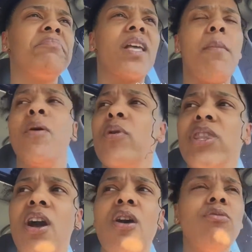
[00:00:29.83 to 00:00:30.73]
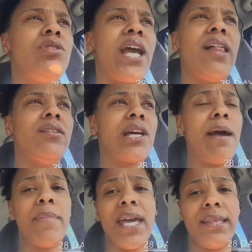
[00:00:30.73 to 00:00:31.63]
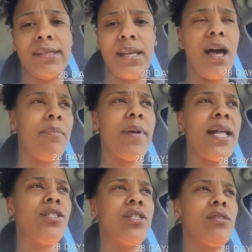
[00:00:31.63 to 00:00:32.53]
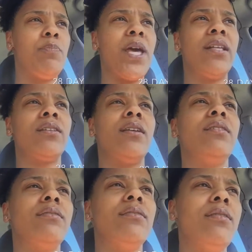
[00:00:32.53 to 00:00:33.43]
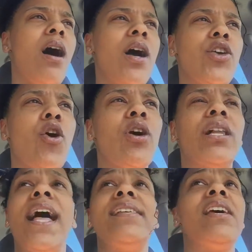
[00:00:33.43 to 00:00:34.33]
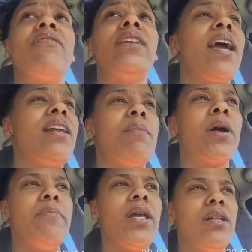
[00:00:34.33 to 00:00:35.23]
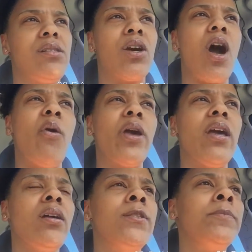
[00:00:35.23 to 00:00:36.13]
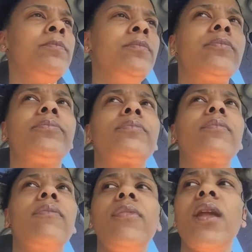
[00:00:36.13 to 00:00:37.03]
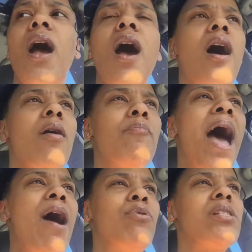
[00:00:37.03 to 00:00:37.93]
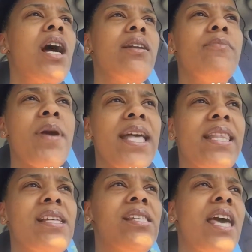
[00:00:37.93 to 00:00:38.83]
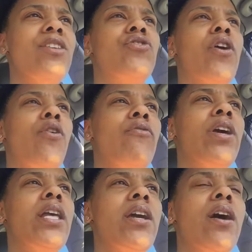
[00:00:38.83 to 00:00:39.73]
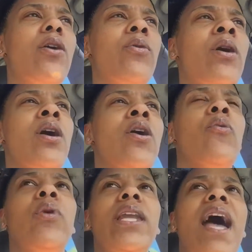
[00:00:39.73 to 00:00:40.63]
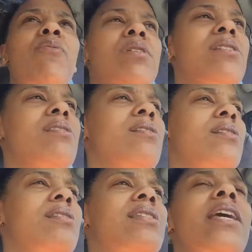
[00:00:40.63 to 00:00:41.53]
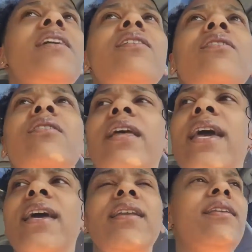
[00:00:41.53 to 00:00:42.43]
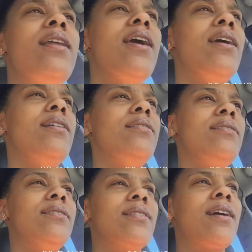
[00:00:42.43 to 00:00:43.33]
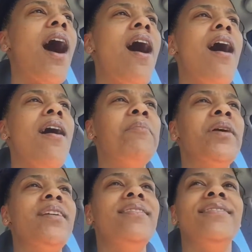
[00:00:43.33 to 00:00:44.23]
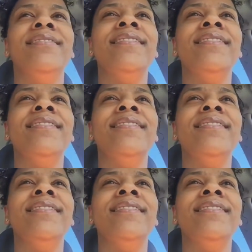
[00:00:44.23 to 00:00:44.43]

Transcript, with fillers: come up with your own challenge. I made this up. I just picked a yoga class every day and I'm committing to going. Um, I was gonna make this intro video when I was still and and calm and